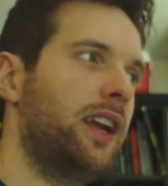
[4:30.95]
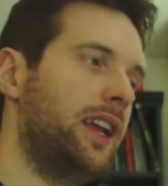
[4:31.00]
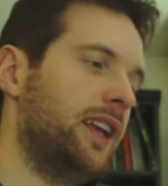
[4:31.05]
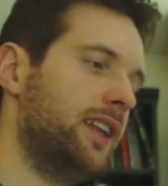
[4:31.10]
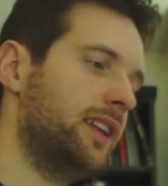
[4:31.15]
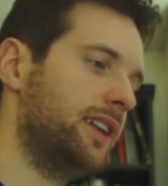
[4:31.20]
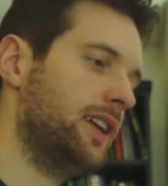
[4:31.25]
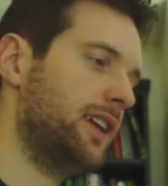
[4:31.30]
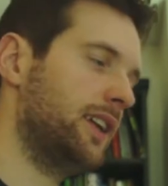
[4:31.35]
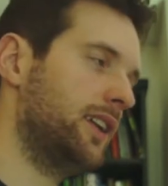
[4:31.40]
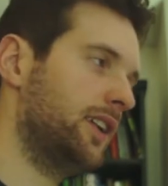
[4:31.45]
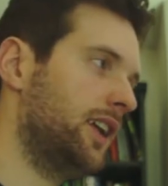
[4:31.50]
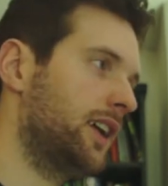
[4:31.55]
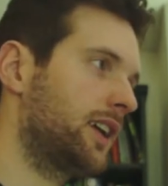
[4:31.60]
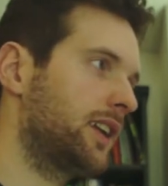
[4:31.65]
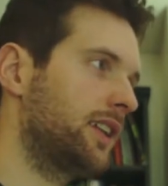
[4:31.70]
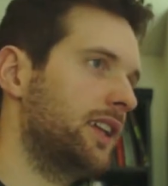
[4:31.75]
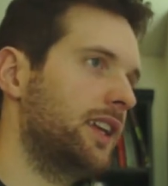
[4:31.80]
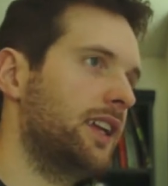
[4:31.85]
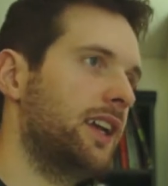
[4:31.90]
And
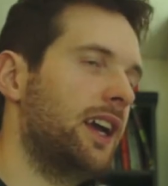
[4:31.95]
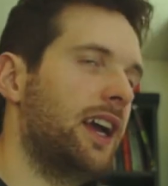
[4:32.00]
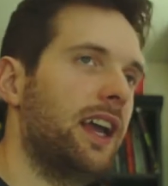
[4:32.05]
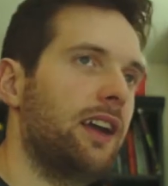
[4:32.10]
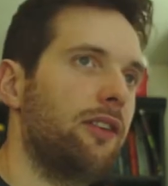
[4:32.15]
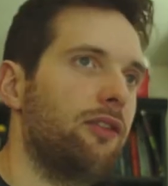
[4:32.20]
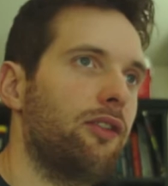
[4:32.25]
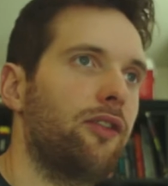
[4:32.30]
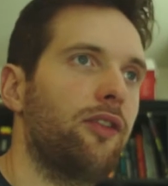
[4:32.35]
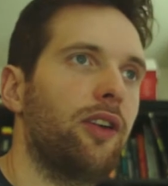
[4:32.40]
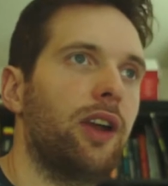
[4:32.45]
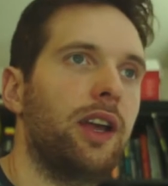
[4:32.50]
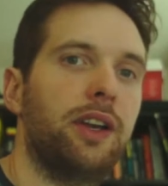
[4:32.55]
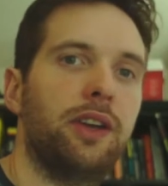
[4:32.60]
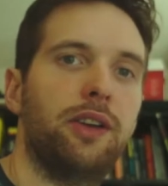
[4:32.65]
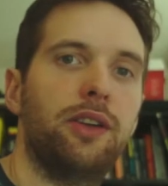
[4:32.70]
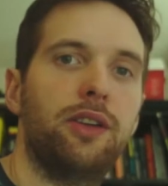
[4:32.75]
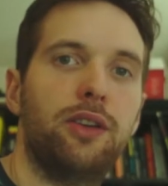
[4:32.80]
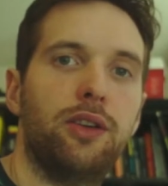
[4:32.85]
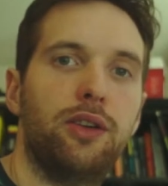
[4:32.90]
luckily I have a
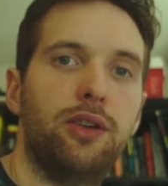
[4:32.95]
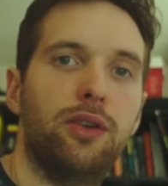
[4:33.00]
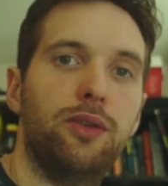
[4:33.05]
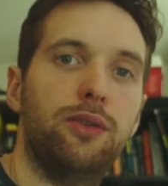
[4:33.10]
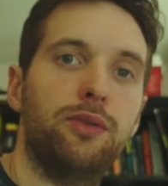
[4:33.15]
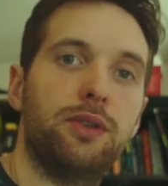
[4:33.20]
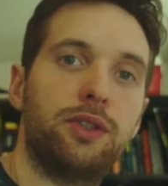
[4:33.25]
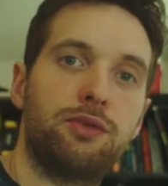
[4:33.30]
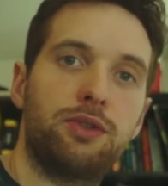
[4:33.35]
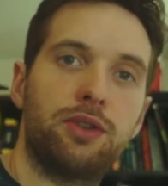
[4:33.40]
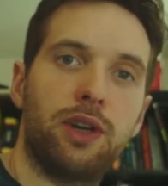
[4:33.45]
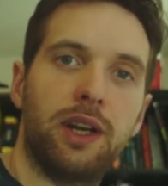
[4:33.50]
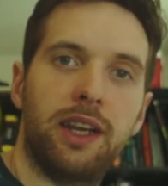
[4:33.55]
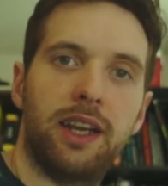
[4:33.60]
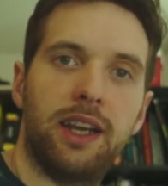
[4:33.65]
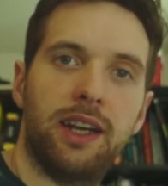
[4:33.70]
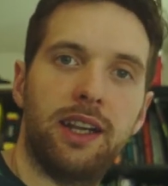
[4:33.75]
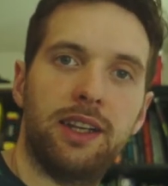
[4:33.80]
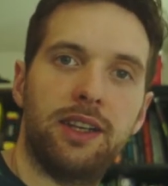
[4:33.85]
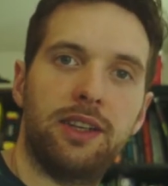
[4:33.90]
friend who was trying to
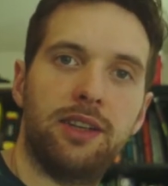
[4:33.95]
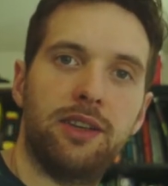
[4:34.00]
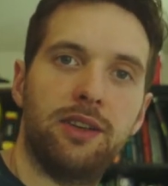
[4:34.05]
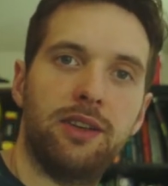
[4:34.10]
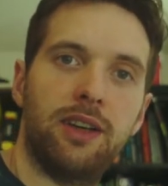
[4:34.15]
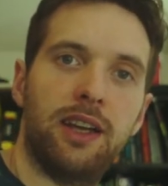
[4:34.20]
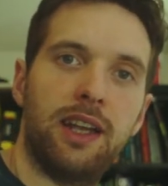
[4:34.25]
get into,